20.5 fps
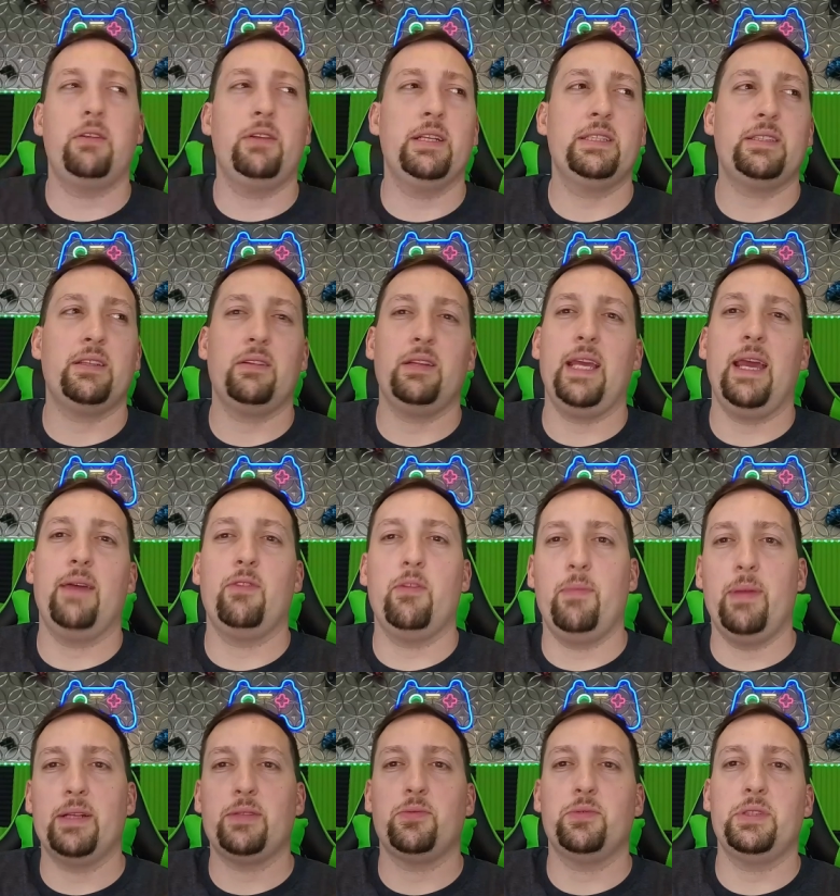I don't necessarily have the
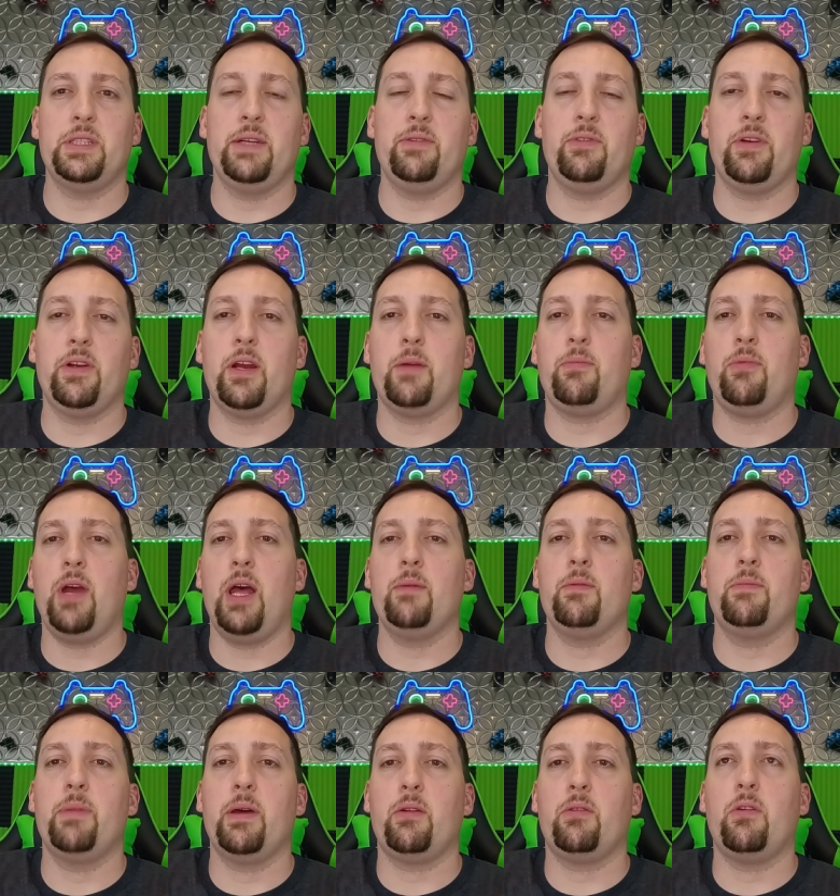best receiver here. I'd
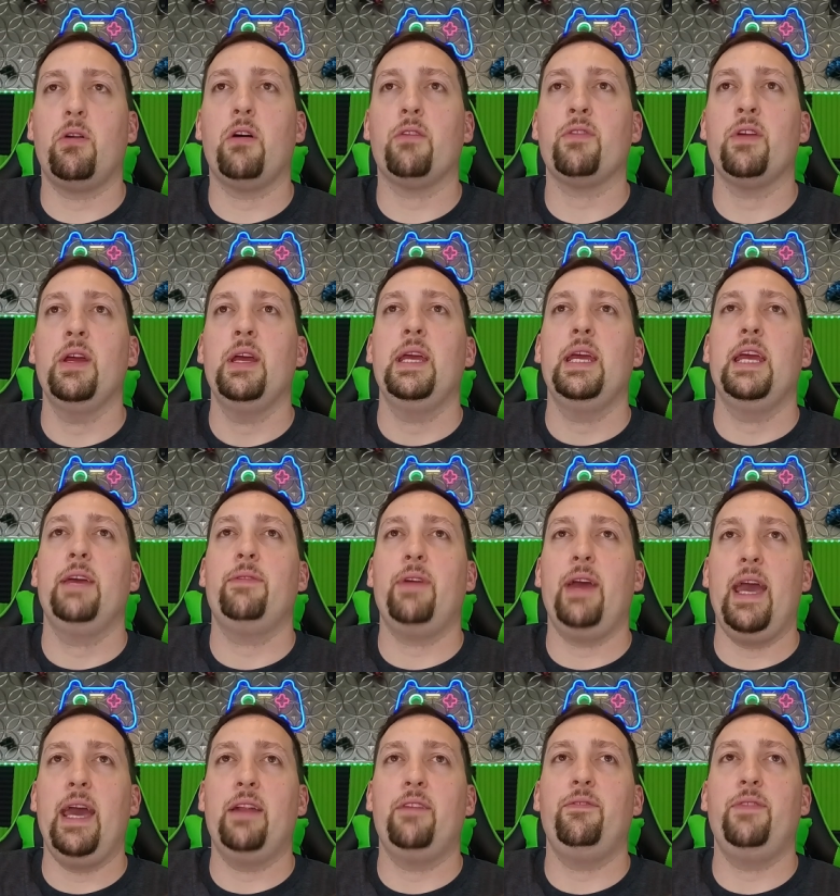probably be better off if I
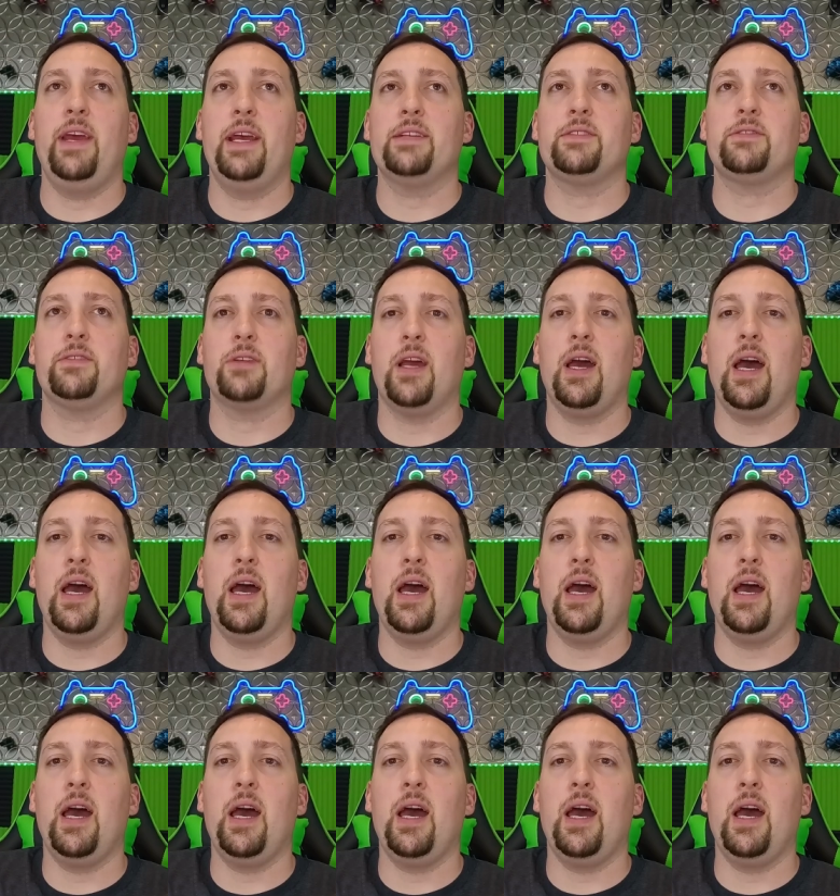had a faster